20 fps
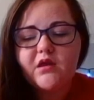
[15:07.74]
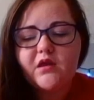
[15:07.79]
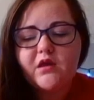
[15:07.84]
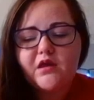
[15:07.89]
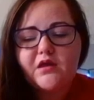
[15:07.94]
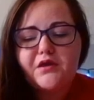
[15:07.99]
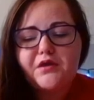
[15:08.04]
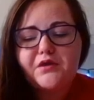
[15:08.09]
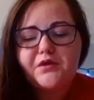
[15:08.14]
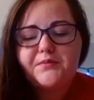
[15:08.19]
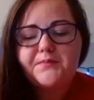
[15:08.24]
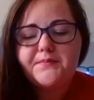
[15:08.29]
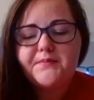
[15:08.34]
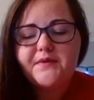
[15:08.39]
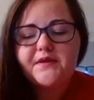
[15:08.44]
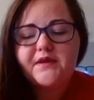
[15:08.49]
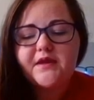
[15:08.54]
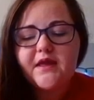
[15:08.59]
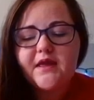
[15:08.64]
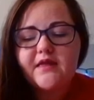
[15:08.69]
Um,
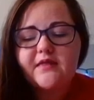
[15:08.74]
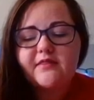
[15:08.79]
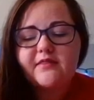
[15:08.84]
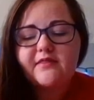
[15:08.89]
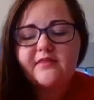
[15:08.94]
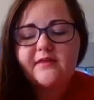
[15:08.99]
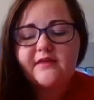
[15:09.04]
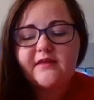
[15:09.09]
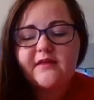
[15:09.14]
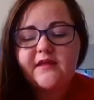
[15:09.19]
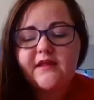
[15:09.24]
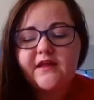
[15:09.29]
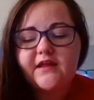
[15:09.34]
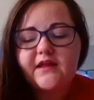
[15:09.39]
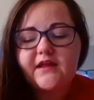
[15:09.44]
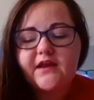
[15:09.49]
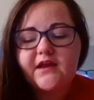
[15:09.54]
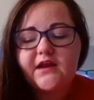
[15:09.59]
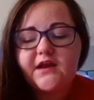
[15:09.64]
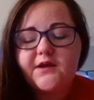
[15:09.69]
and
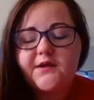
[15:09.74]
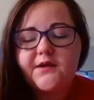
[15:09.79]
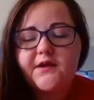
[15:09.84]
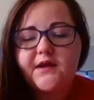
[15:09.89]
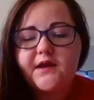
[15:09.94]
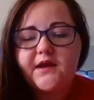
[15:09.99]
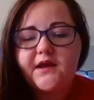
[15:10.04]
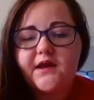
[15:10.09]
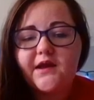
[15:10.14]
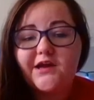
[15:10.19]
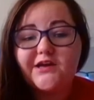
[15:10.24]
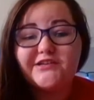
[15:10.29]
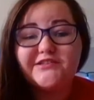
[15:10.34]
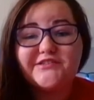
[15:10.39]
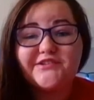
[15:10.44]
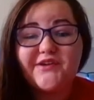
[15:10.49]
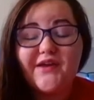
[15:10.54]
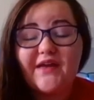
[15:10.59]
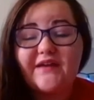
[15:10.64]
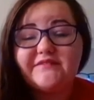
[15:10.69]
then I
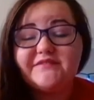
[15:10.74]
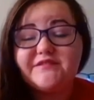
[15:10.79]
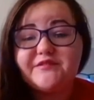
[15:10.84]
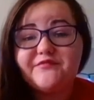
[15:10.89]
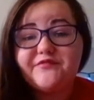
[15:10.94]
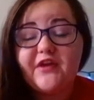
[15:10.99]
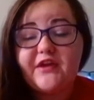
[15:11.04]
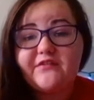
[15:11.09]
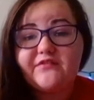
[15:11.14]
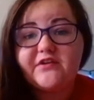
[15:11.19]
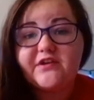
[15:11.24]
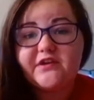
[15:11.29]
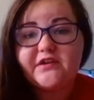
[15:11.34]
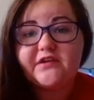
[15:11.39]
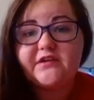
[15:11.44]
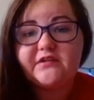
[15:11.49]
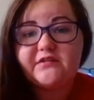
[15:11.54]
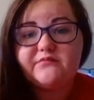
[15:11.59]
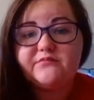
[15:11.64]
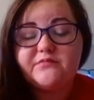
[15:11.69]
also have some
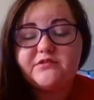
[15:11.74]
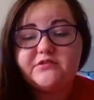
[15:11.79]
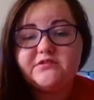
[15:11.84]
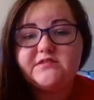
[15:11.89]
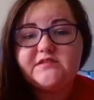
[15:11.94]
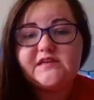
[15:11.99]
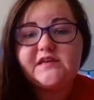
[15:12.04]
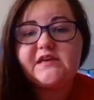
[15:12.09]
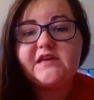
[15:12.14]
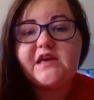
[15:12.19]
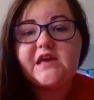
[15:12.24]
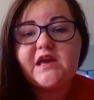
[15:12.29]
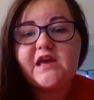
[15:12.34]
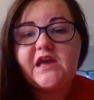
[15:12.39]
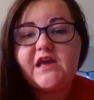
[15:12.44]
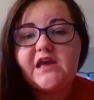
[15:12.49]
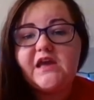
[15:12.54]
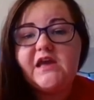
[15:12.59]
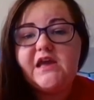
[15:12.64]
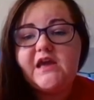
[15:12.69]
favorite music.
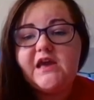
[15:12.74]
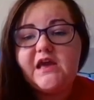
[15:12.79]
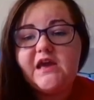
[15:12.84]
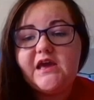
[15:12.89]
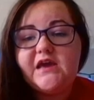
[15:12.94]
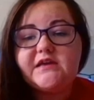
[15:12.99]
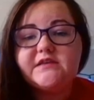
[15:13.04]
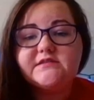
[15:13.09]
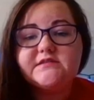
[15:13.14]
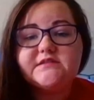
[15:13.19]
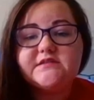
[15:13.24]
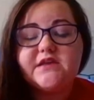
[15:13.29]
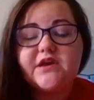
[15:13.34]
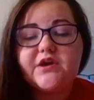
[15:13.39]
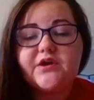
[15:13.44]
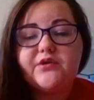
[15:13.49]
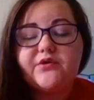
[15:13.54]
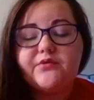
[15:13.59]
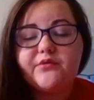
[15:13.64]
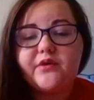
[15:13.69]
And
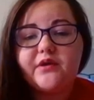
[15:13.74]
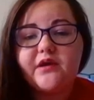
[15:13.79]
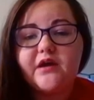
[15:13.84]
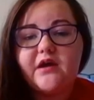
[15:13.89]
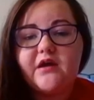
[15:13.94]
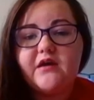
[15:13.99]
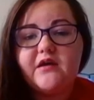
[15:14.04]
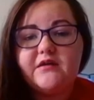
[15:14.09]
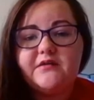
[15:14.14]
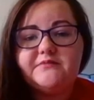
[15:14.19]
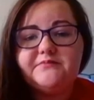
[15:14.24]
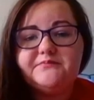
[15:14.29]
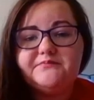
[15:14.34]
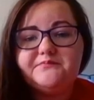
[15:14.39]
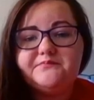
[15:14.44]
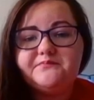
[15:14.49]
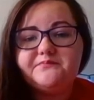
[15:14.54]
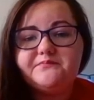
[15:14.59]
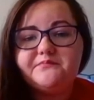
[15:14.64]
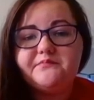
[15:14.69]
so
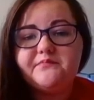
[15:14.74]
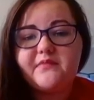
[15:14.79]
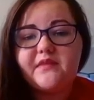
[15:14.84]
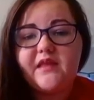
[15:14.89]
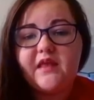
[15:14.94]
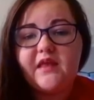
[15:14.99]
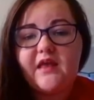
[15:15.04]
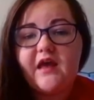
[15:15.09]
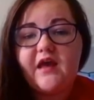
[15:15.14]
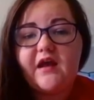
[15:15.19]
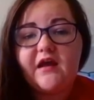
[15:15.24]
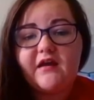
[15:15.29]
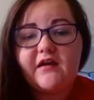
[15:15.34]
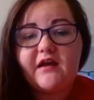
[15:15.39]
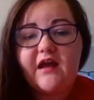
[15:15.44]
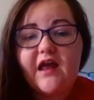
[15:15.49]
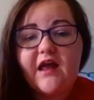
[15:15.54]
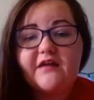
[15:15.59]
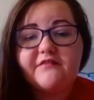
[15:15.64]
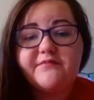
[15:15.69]
um, I
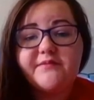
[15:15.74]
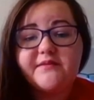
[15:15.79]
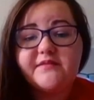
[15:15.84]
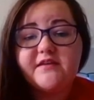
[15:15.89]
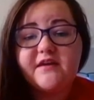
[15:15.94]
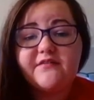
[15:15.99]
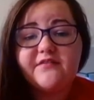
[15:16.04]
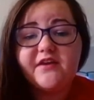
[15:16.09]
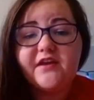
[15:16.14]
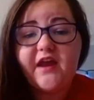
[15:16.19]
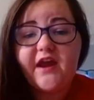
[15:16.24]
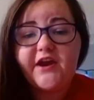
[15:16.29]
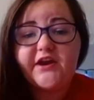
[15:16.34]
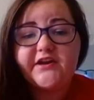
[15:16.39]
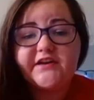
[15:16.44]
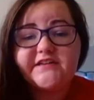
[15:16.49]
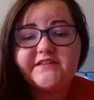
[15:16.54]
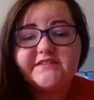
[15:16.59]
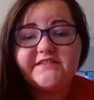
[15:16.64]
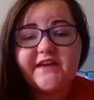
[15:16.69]
have been loving
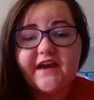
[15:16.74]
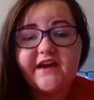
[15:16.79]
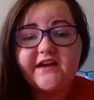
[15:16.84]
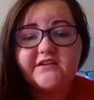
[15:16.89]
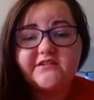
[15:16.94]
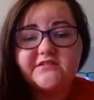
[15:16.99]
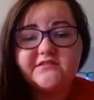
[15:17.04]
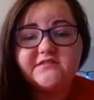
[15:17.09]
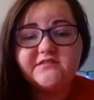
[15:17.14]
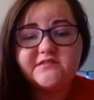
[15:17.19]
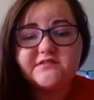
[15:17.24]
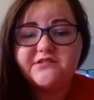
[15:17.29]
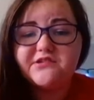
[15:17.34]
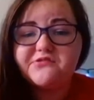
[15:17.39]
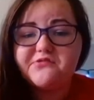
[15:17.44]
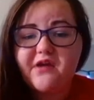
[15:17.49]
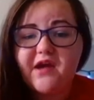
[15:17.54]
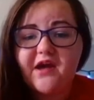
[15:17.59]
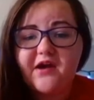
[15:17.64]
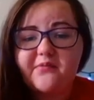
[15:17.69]
Harry Styles'
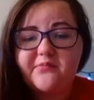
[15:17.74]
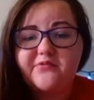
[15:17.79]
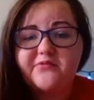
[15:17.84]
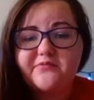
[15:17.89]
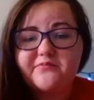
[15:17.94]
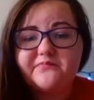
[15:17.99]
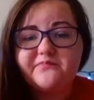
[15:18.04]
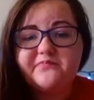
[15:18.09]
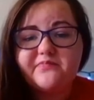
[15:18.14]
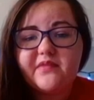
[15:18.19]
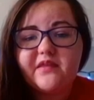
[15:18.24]
new album.